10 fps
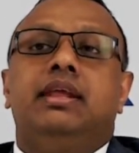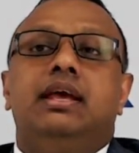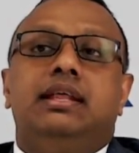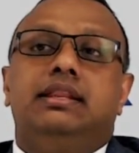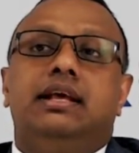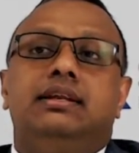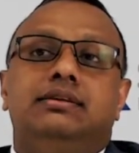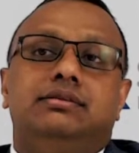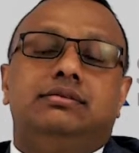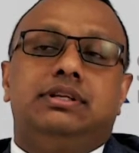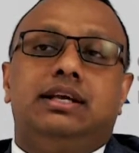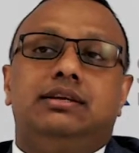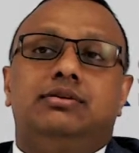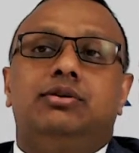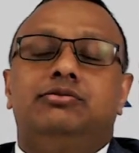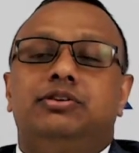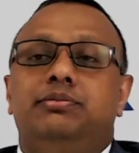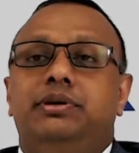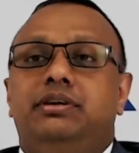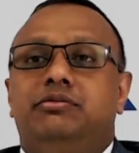they'll hopefully
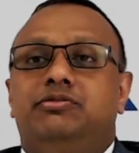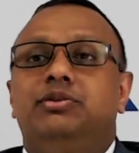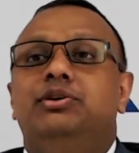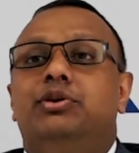be fully